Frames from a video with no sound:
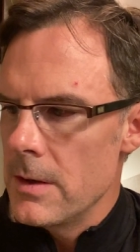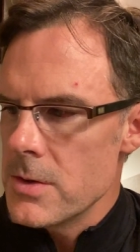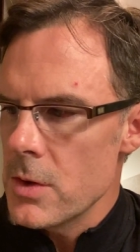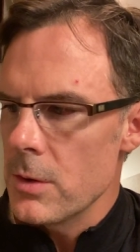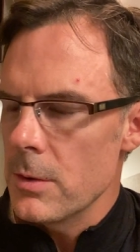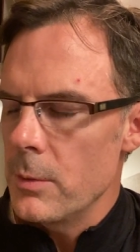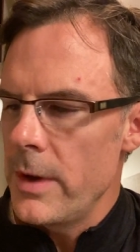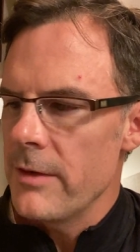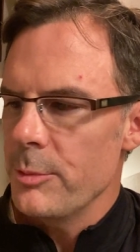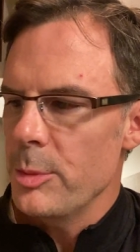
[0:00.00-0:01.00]
So
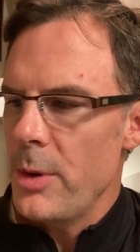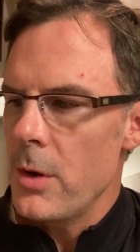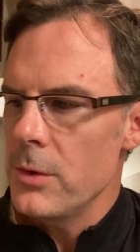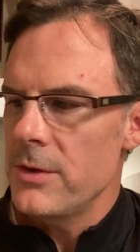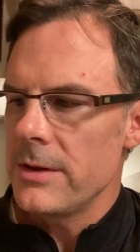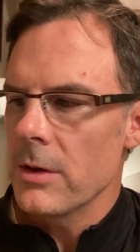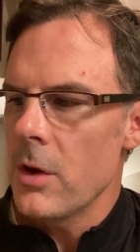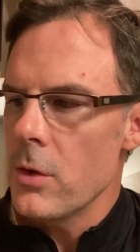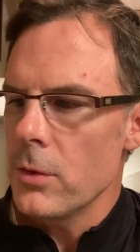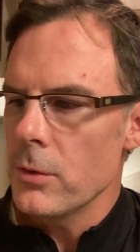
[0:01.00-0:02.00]
we have proposed that the
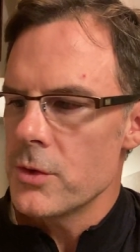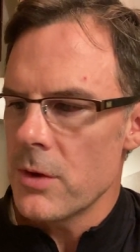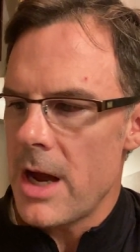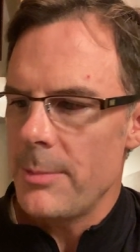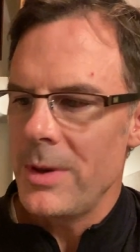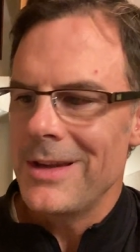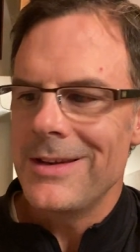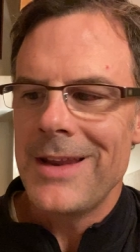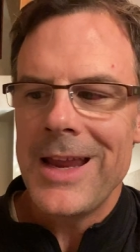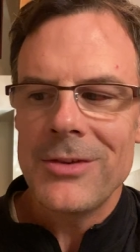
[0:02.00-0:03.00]
local drop
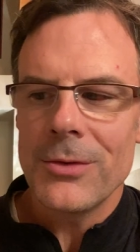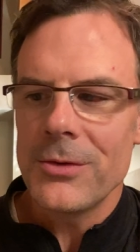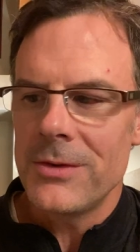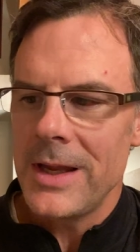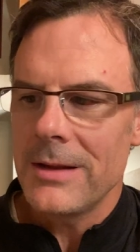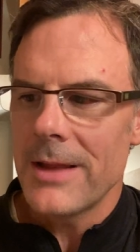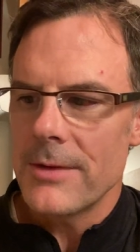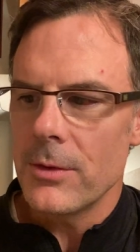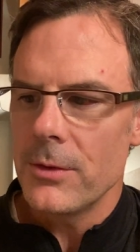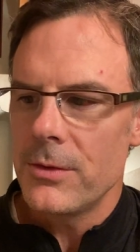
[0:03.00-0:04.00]
in nasal zinc
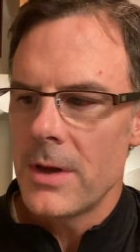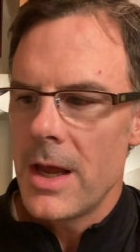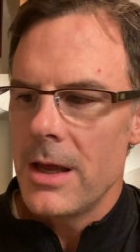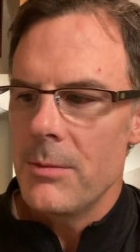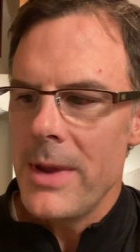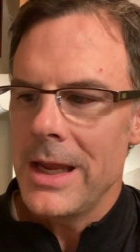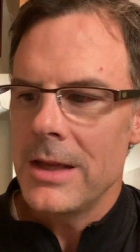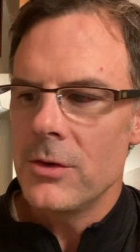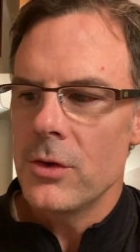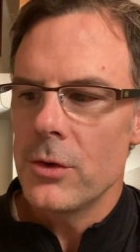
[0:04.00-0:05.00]
levels may
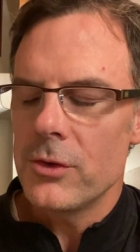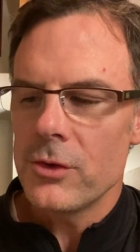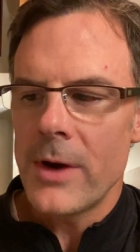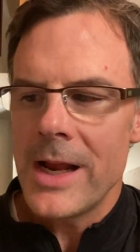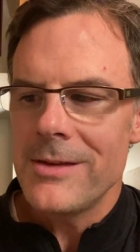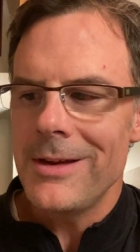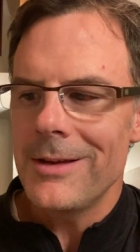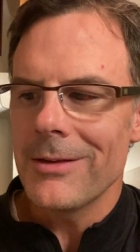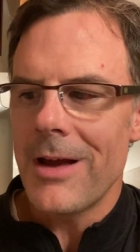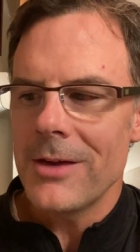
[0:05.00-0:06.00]
induce
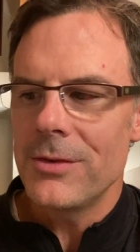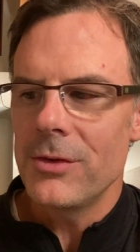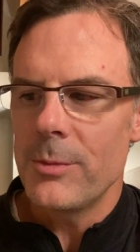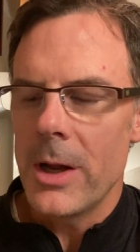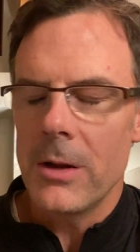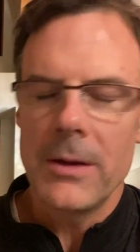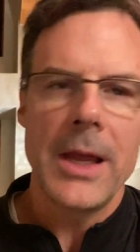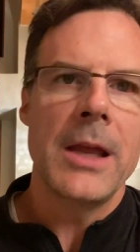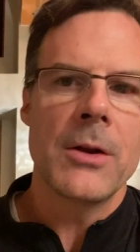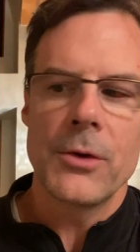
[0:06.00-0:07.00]
transient loss of smell,
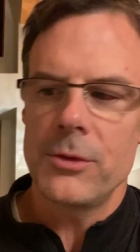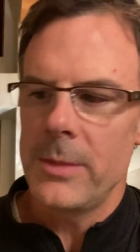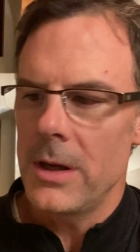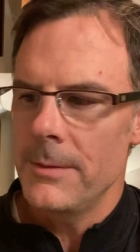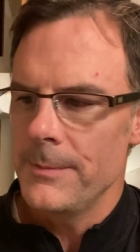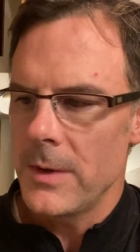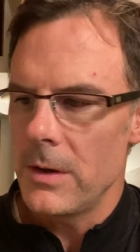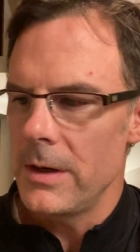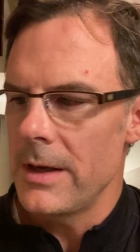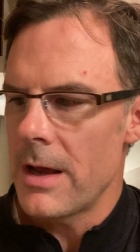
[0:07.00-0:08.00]
anosmia,
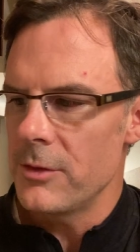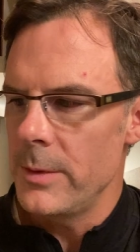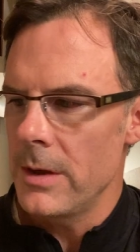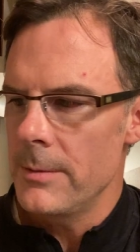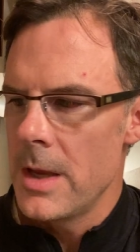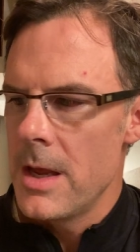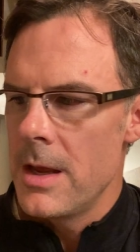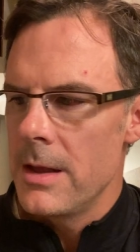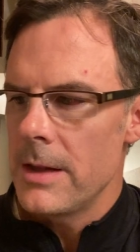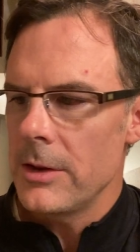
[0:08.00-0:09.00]
or anosmia,
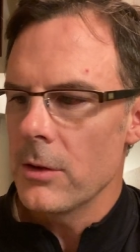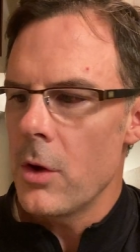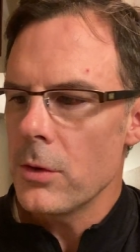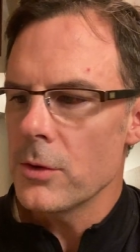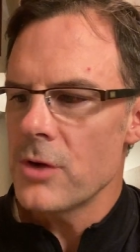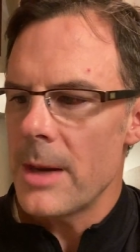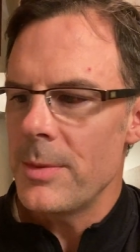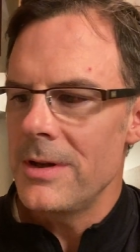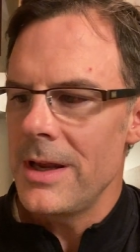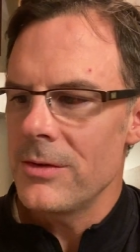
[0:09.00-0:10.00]
that the local
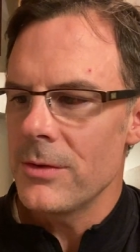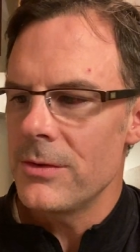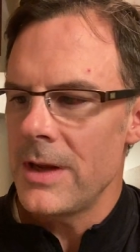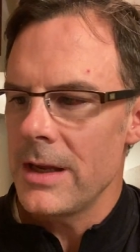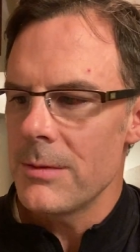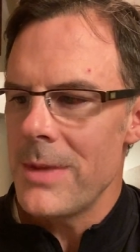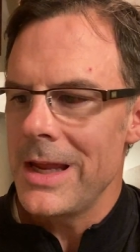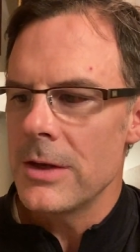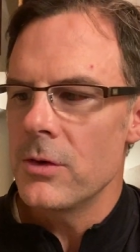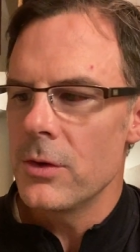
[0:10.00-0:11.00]
drop in nasal zinc
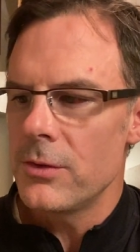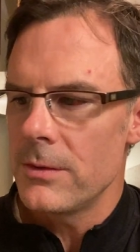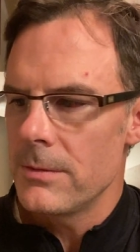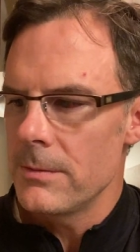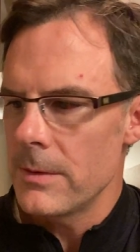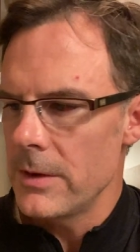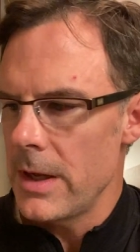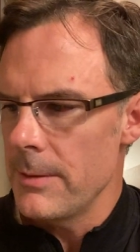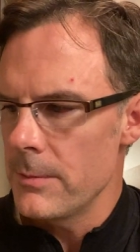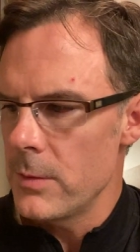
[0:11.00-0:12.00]
may induce,
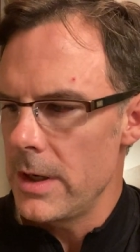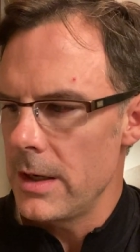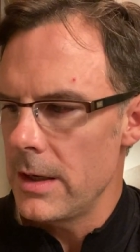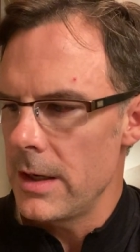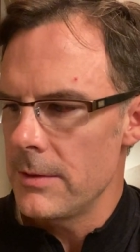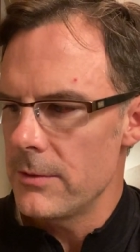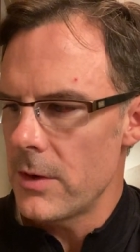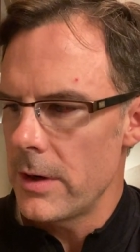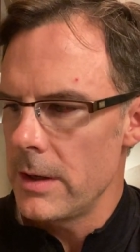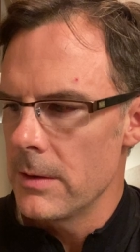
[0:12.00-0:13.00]
okay, reading it again,
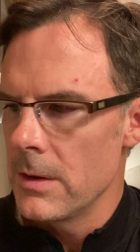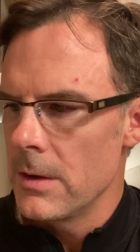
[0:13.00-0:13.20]
sorry,